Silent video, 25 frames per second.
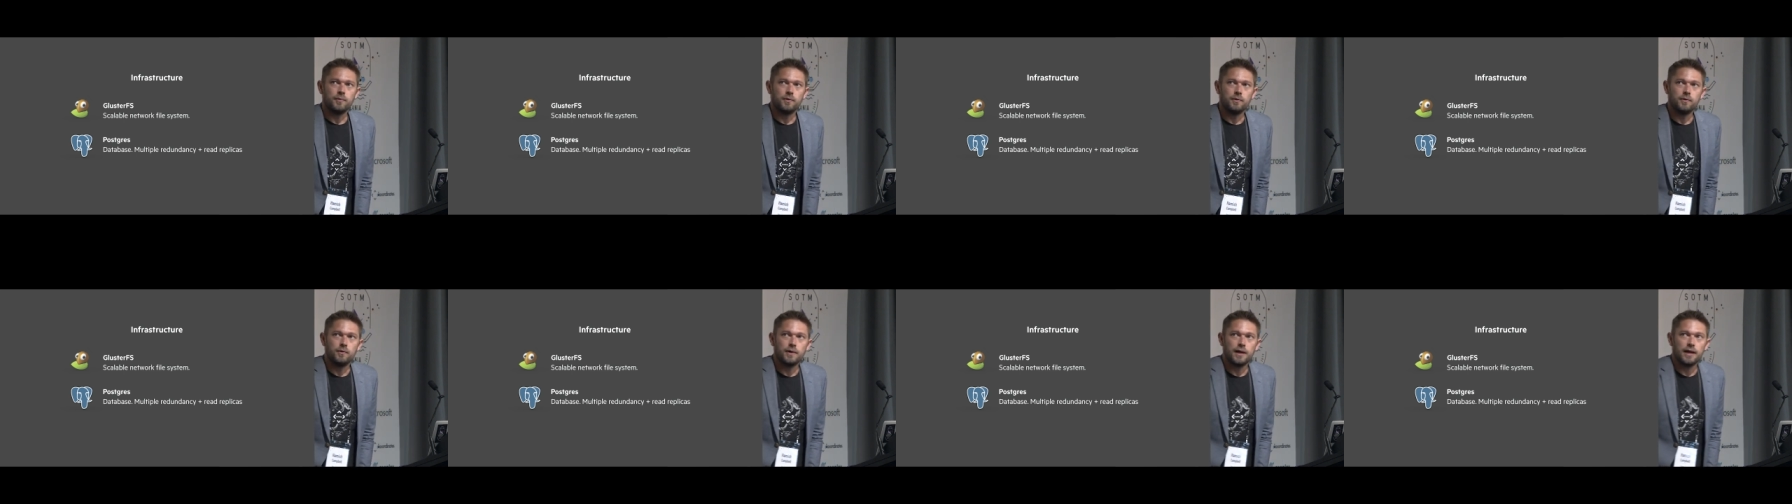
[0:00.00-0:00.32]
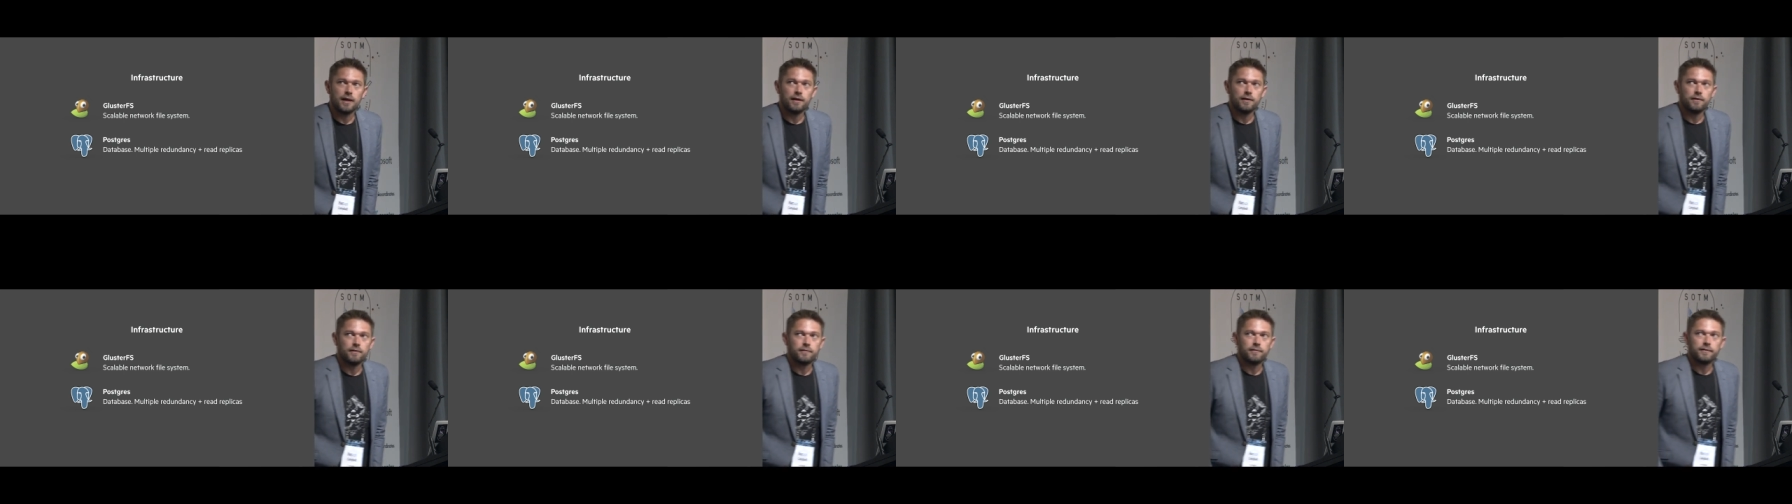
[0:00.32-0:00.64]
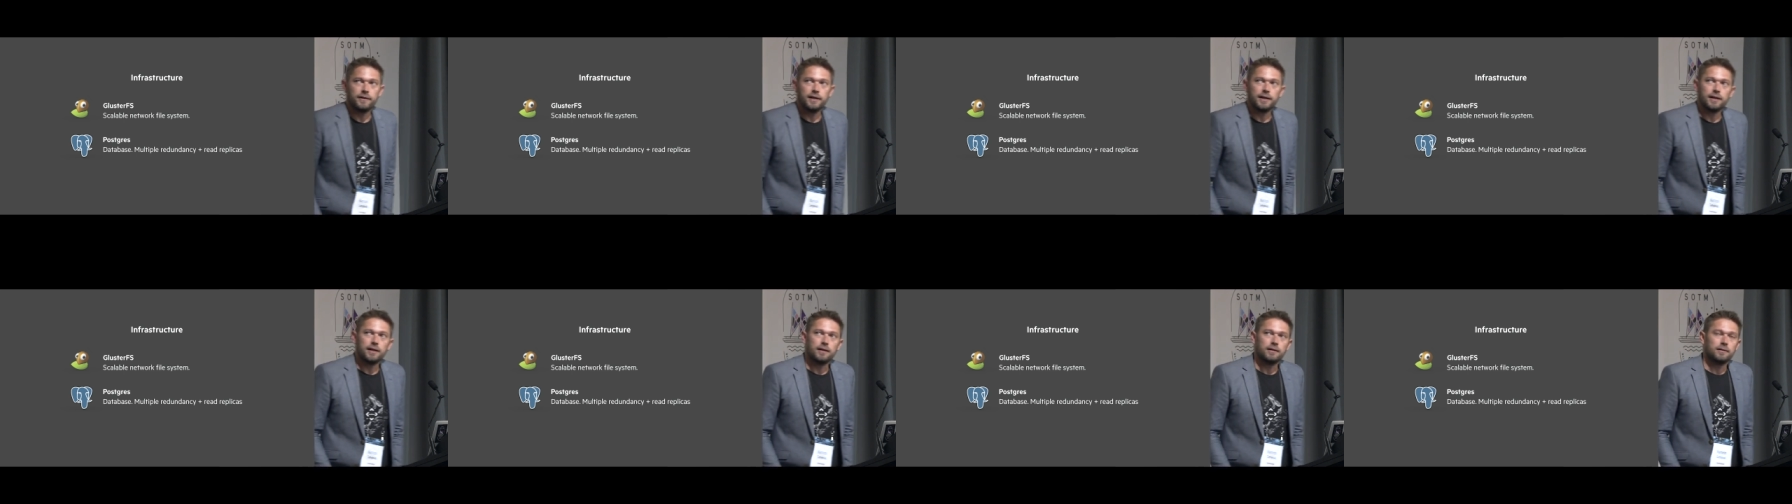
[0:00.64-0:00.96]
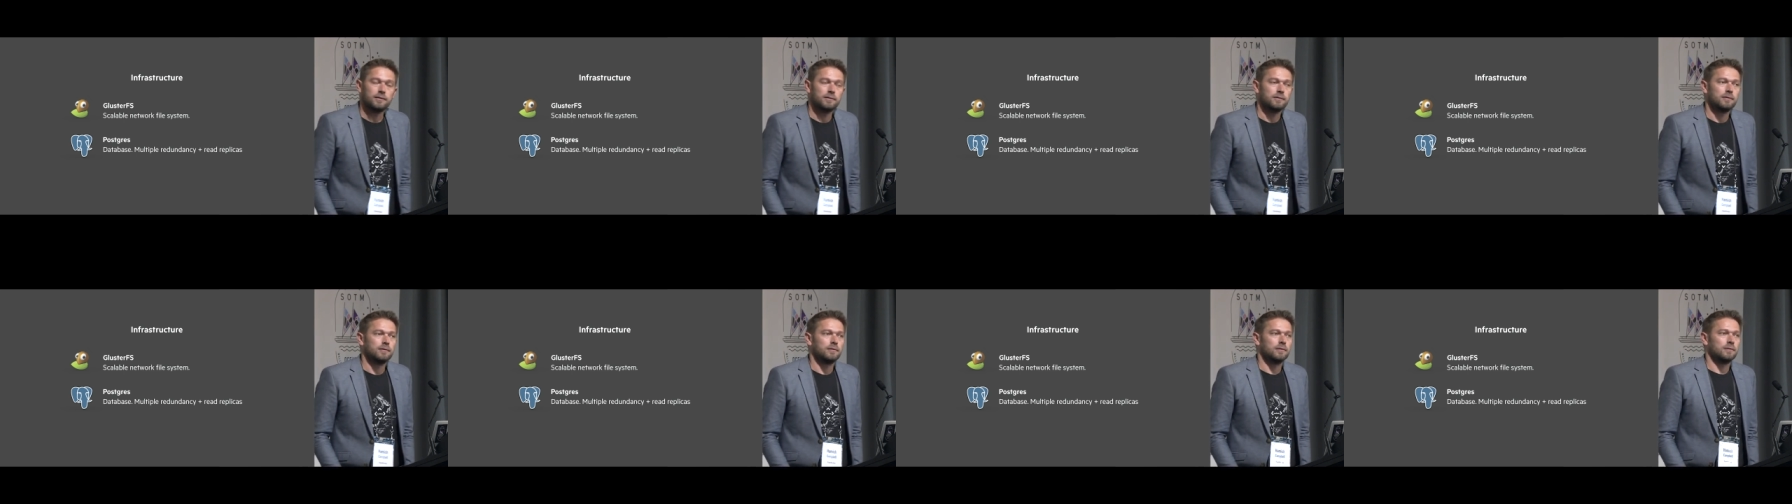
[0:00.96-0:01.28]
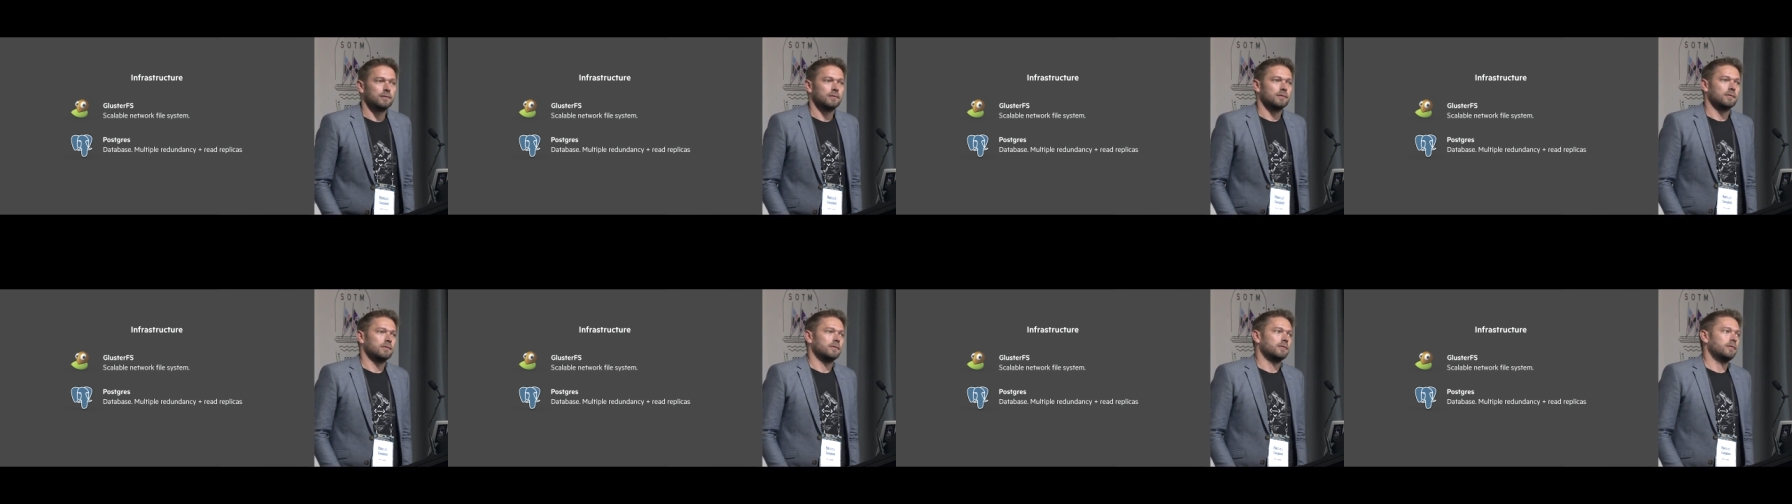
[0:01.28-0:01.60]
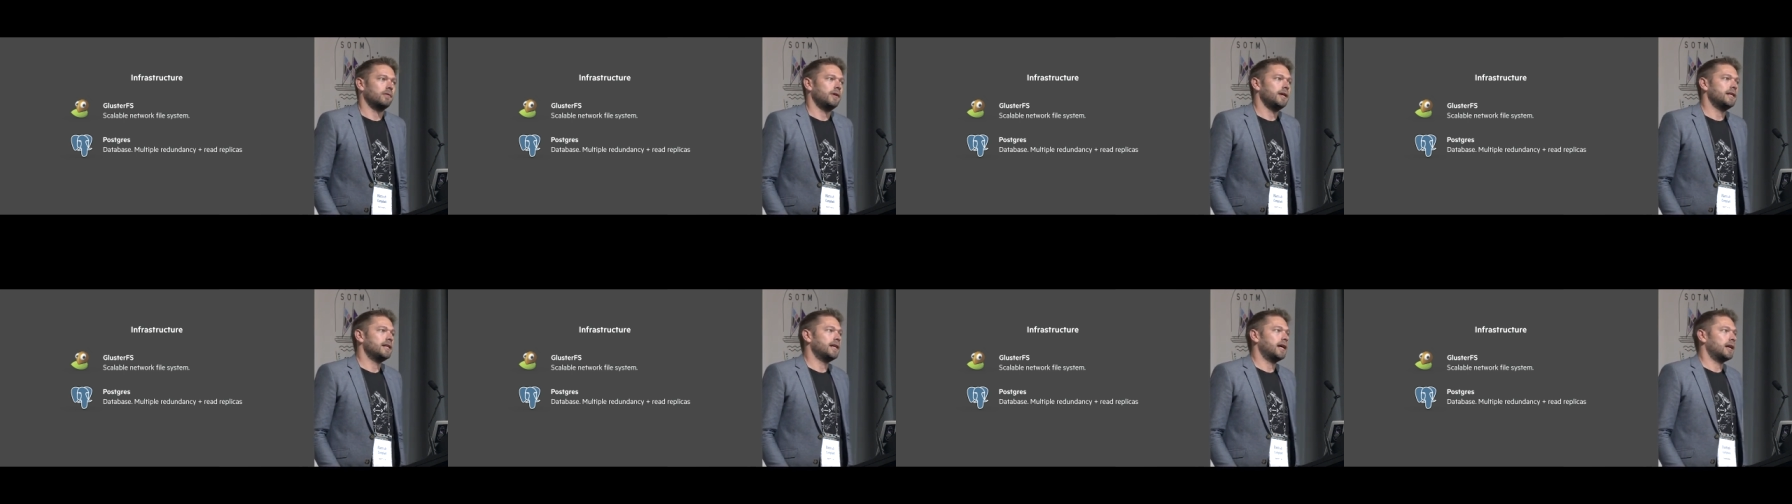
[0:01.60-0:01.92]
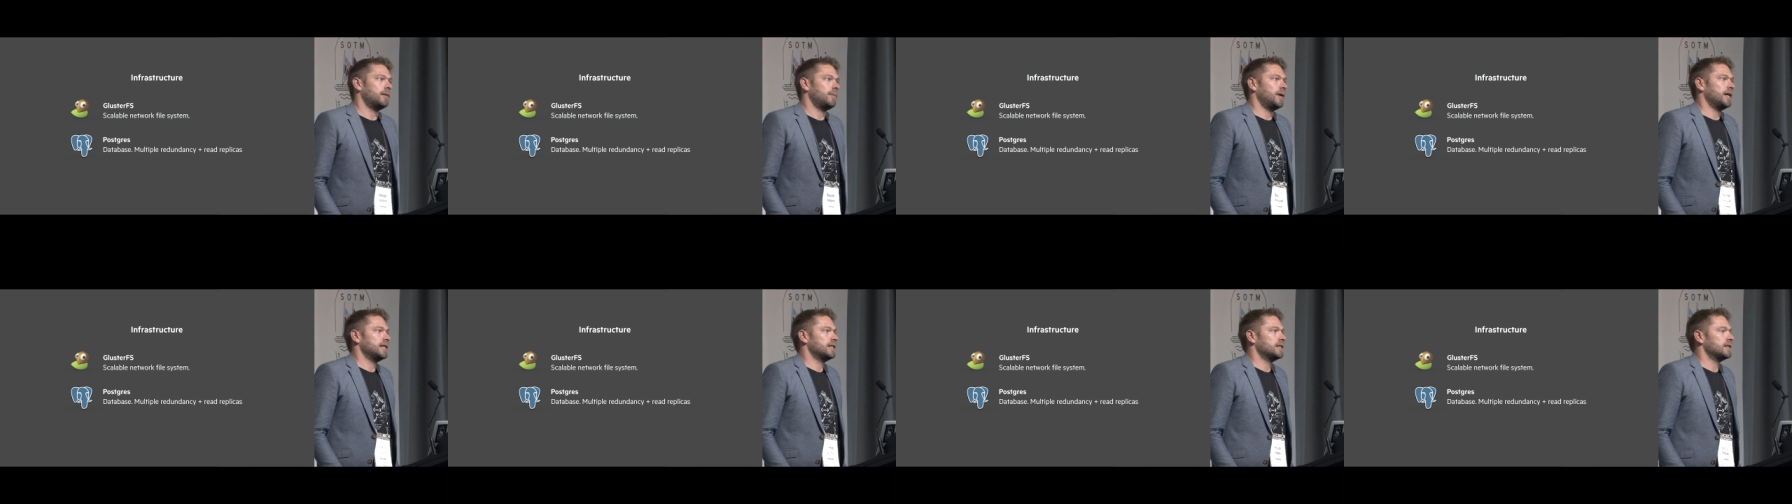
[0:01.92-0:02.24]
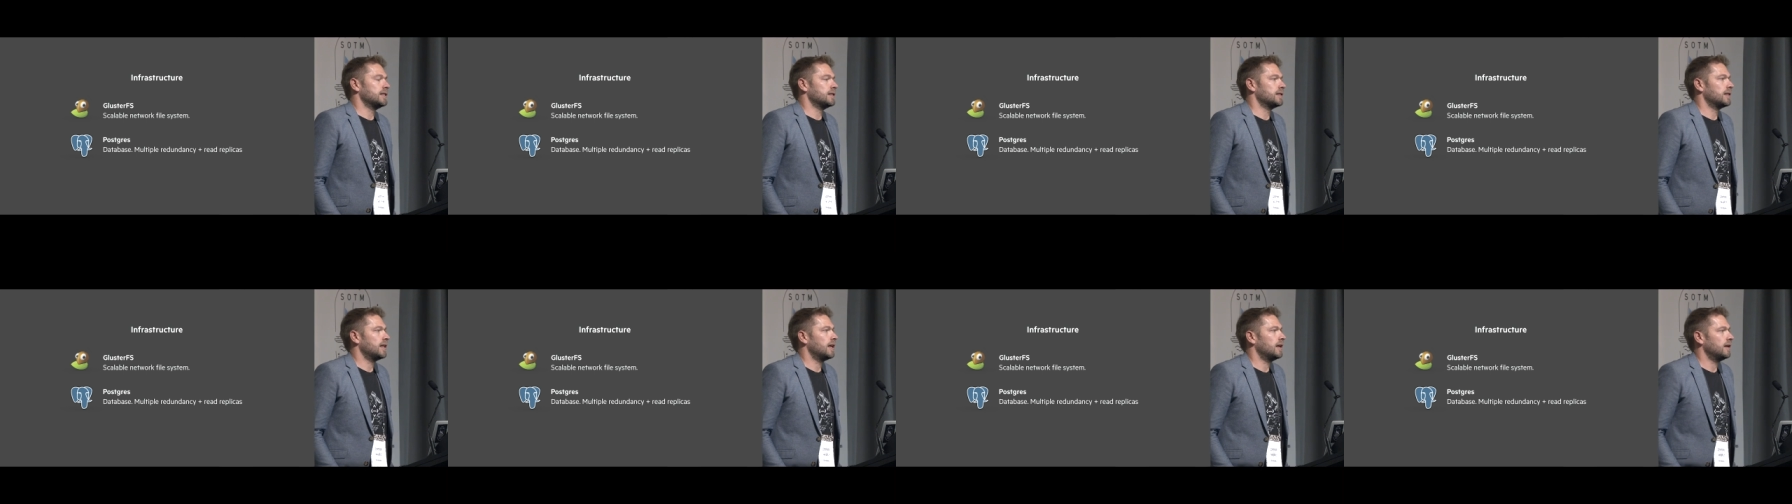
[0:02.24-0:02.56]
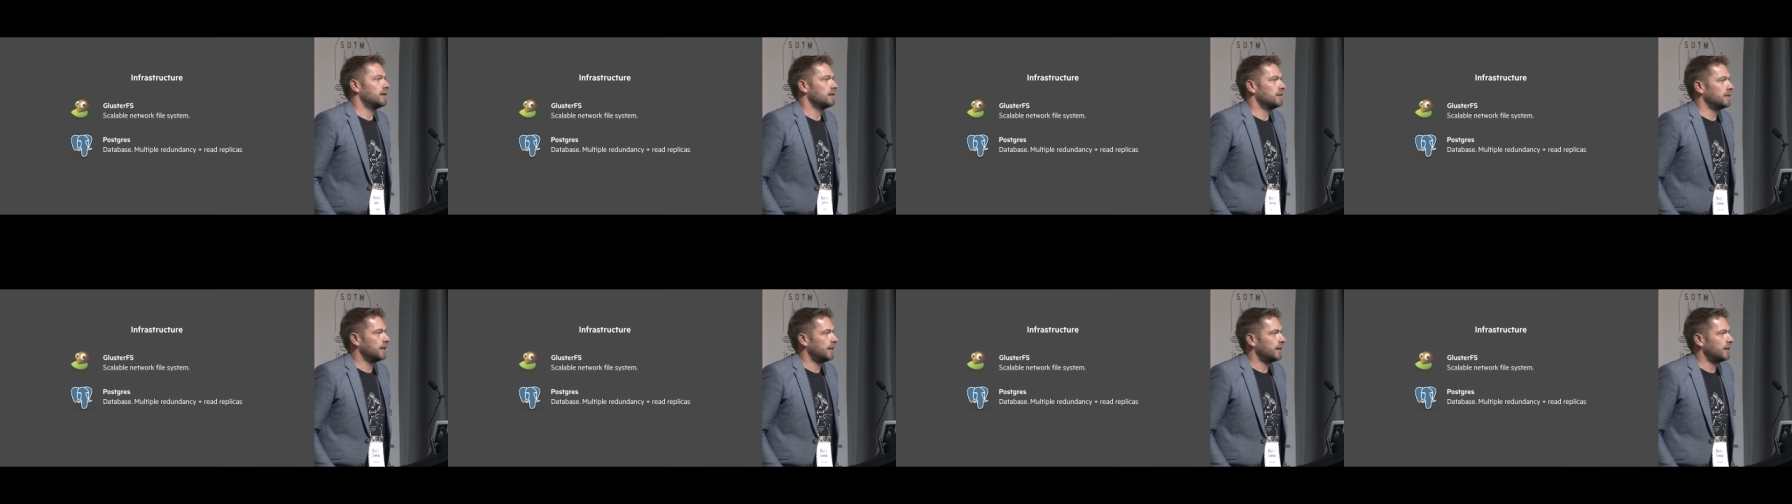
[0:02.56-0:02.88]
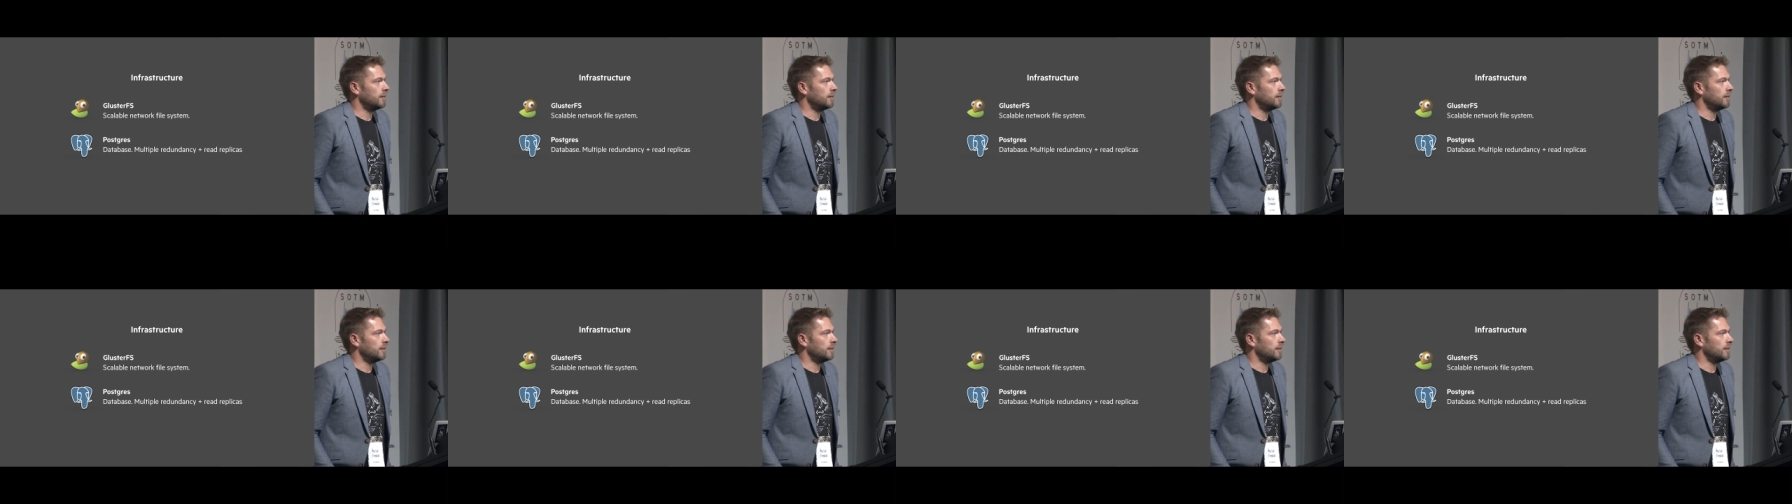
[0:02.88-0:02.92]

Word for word: you have uh, read databases that